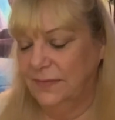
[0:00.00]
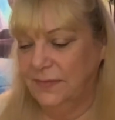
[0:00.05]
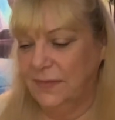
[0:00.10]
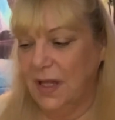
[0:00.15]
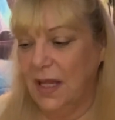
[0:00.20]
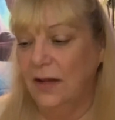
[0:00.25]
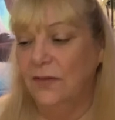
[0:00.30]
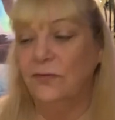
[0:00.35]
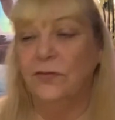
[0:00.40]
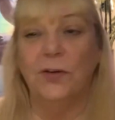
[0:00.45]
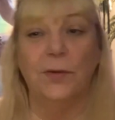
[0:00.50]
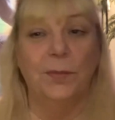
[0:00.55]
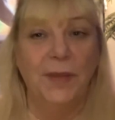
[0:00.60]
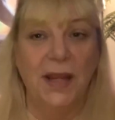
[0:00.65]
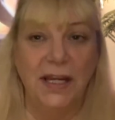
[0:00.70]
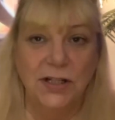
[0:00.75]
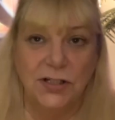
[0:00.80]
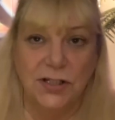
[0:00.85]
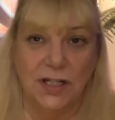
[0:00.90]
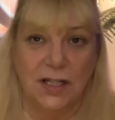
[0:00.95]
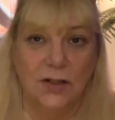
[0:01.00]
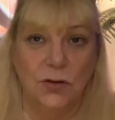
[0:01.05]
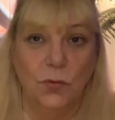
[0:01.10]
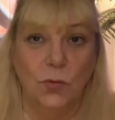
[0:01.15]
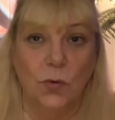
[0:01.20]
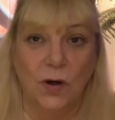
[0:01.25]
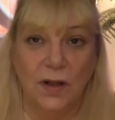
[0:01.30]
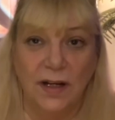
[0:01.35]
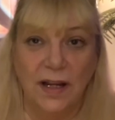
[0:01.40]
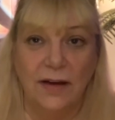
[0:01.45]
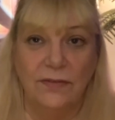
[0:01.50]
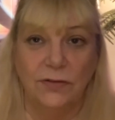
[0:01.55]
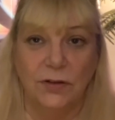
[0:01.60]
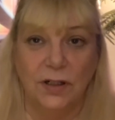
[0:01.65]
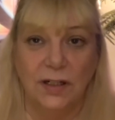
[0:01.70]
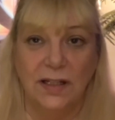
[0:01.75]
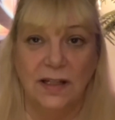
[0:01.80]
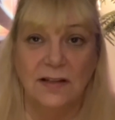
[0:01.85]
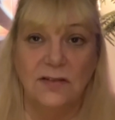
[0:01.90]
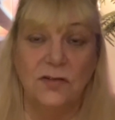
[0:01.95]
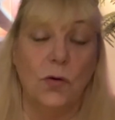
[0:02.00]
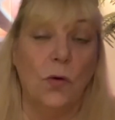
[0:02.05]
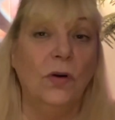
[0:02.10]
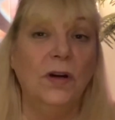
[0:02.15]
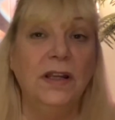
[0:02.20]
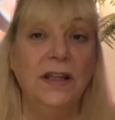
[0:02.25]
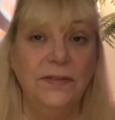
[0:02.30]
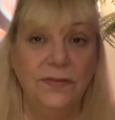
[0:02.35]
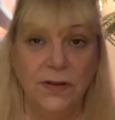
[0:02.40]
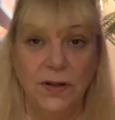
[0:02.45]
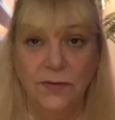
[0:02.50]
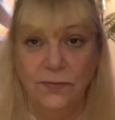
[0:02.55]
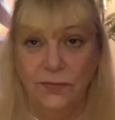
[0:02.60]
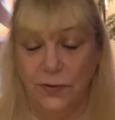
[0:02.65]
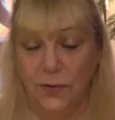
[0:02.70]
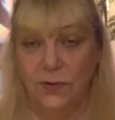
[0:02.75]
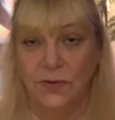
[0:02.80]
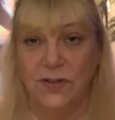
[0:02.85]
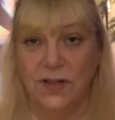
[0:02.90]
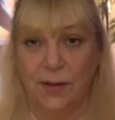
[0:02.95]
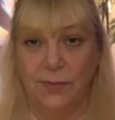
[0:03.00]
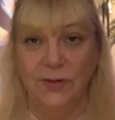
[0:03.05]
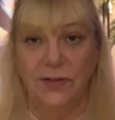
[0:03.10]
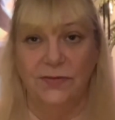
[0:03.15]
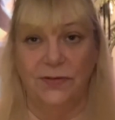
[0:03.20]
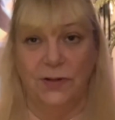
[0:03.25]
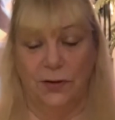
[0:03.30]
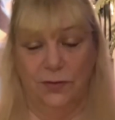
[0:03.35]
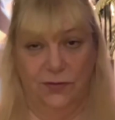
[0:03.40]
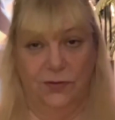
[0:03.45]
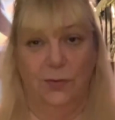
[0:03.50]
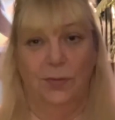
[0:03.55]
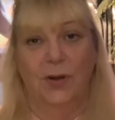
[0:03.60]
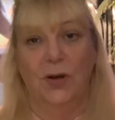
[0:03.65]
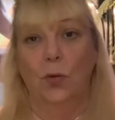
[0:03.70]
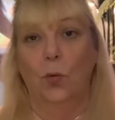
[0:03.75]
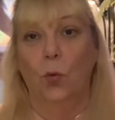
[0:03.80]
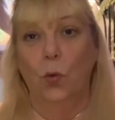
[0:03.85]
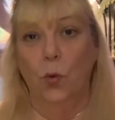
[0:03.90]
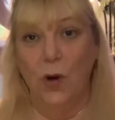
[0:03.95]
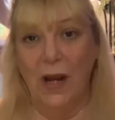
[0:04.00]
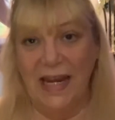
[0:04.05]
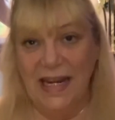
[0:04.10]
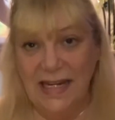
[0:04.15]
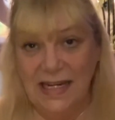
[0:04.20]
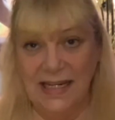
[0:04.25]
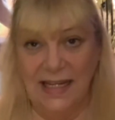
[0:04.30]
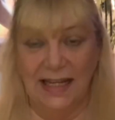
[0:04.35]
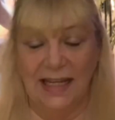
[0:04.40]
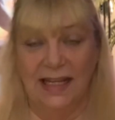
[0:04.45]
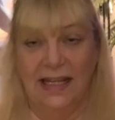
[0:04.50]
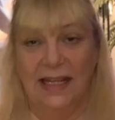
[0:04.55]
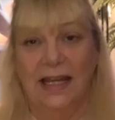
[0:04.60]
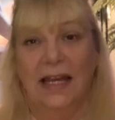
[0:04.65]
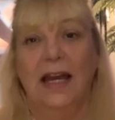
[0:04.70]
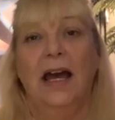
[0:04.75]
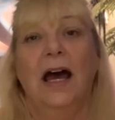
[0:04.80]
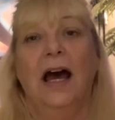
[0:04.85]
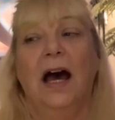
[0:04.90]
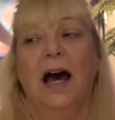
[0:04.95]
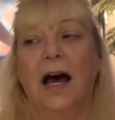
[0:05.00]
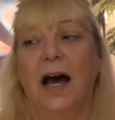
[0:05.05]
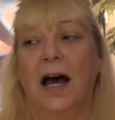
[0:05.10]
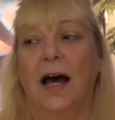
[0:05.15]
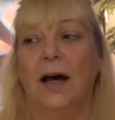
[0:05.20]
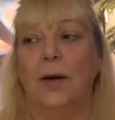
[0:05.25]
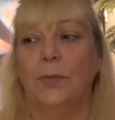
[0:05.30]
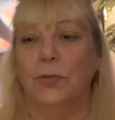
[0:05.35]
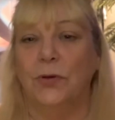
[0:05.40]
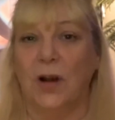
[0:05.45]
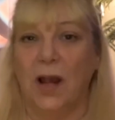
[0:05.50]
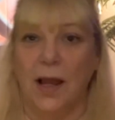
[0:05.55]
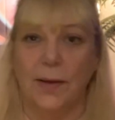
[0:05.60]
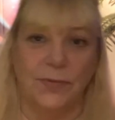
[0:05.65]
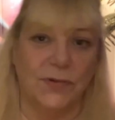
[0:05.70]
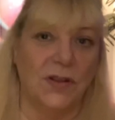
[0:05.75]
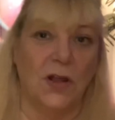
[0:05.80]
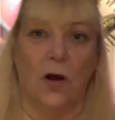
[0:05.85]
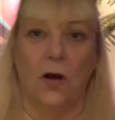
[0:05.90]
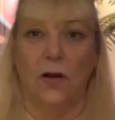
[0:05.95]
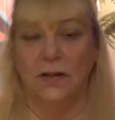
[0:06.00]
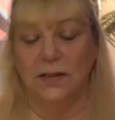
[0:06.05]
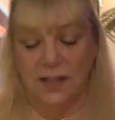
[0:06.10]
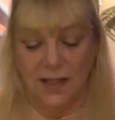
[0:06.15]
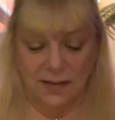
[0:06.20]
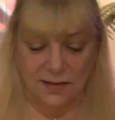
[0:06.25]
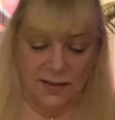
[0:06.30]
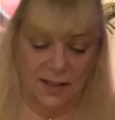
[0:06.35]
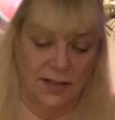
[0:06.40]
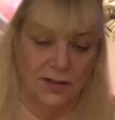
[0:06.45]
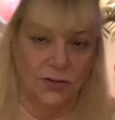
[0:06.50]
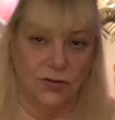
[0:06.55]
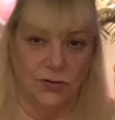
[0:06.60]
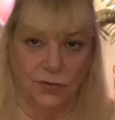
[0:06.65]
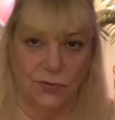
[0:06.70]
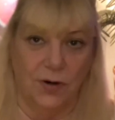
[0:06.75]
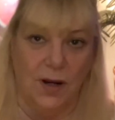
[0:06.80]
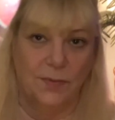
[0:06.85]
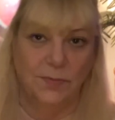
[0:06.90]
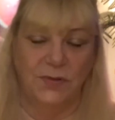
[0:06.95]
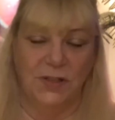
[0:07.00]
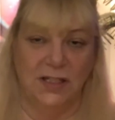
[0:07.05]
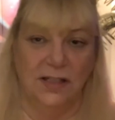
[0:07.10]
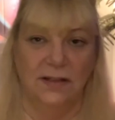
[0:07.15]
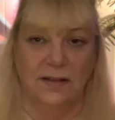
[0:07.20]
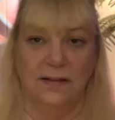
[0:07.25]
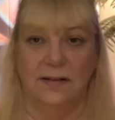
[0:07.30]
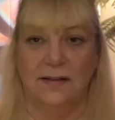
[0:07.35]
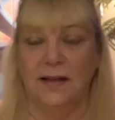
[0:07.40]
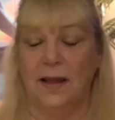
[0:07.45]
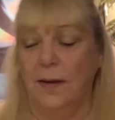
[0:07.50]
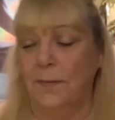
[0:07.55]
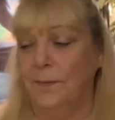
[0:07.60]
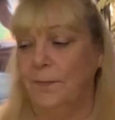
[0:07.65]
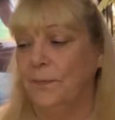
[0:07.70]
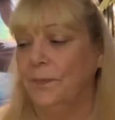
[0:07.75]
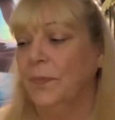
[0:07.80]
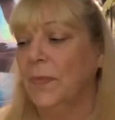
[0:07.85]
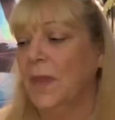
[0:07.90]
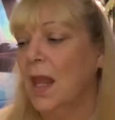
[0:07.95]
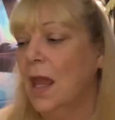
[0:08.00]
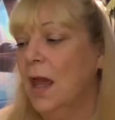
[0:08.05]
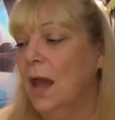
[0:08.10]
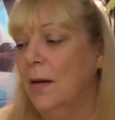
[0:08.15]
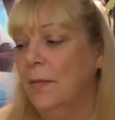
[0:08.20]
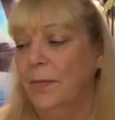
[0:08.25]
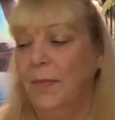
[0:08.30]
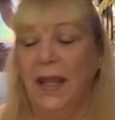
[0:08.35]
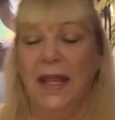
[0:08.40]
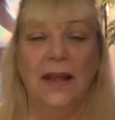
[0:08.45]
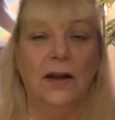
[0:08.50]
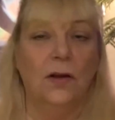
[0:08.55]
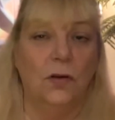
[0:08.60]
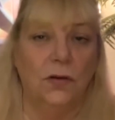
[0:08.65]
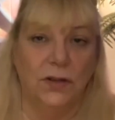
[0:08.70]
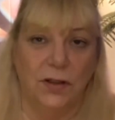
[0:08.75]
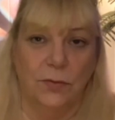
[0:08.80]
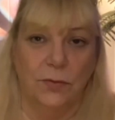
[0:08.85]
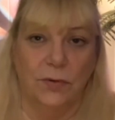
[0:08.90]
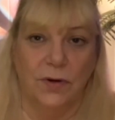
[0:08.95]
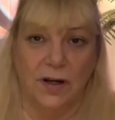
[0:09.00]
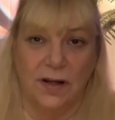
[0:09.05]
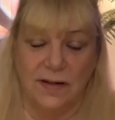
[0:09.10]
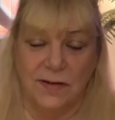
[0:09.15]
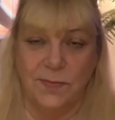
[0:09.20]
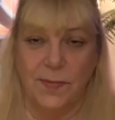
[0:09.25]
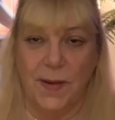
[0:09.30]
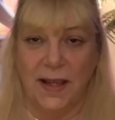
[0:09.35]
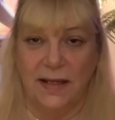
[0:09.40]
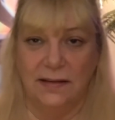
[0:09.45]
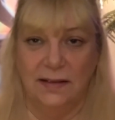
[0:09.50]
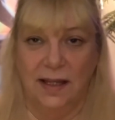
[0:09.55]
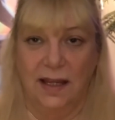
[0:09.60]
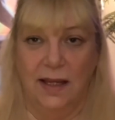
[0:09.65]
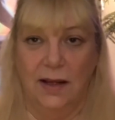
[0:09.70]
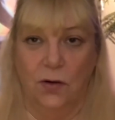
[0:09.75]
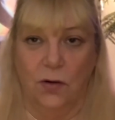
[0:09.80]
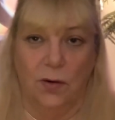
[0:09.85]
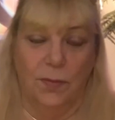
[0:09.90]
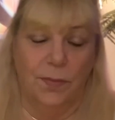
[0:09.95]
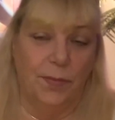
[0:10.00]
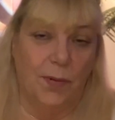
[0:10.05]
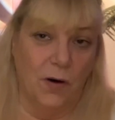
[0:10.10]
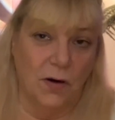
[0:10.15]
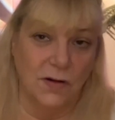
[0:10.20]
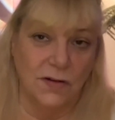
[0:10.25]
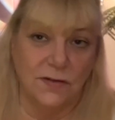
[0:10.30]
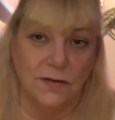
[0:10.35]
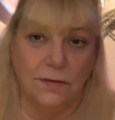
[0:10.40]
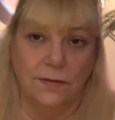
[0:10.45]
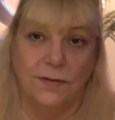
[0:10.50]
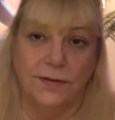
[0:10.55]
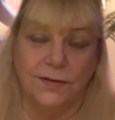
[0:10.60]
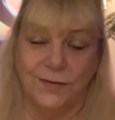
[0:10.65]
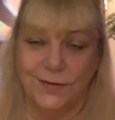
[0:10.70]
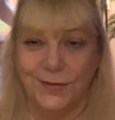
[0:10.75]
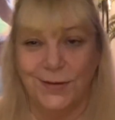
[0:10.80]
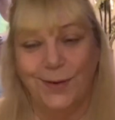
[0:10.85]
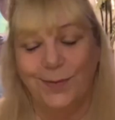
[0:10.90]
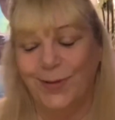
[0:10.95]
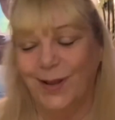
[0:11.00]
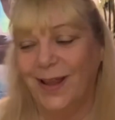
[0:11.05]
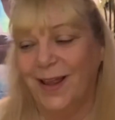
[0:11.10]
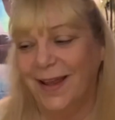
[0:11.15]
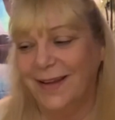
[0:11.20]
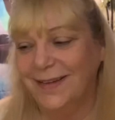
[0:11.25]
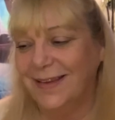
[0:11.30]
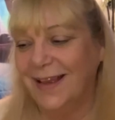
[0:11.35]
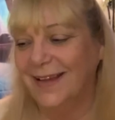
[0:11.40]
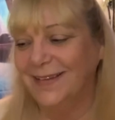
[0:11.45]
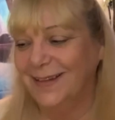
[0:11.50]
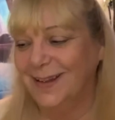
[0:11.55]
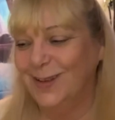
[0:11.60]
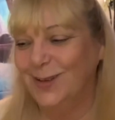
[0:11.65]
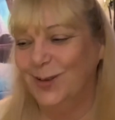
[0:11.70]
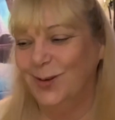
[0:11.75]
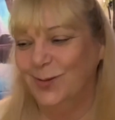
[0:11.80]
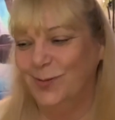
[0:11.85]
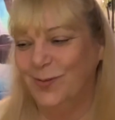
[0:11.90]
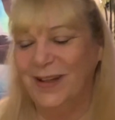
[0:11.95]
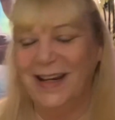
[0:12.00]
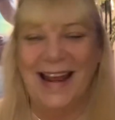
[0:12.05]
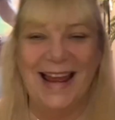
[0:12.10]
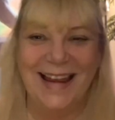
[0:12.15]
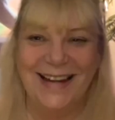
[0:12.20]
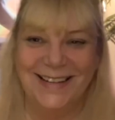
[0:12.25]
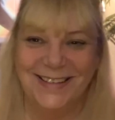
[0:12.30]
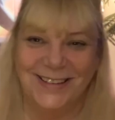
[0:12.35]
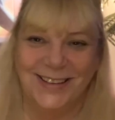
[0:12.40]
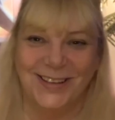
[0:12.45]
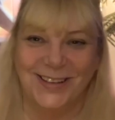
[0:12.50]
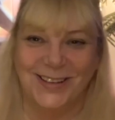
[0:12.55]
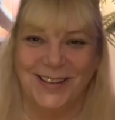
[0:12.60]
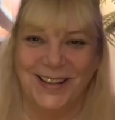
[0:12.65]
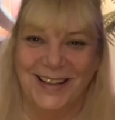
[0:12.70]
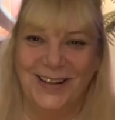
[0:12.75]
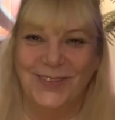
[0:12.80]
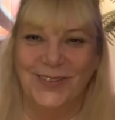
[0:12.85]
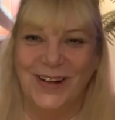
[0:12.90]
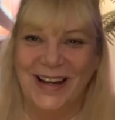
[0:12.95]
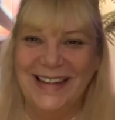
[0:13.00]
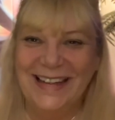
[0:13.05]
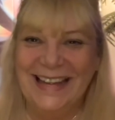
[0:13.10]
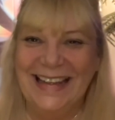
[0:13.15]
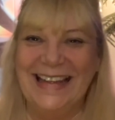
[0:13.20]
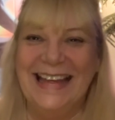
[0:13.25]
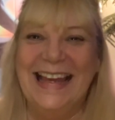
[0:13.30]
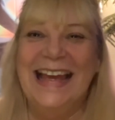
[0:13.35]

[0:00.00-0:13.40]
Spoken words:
information, whatever it is. Or even for some of you, if you've been waiting, perhaps the holidays interrupted some mail you were expecting, or parcels or something like that, that you've been anxiously awaiting.